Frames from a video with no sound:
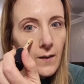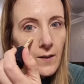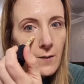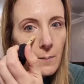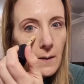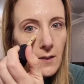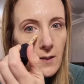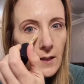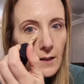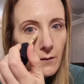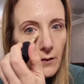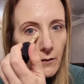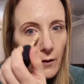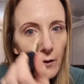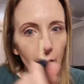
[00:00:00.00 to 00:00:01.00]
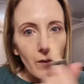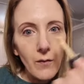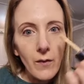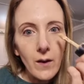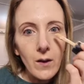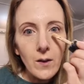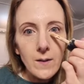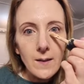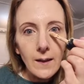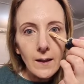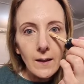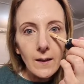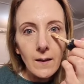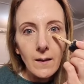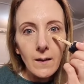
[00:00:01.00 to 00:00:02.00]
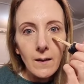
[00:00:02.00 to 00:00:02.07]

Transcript: especially if you're over 40,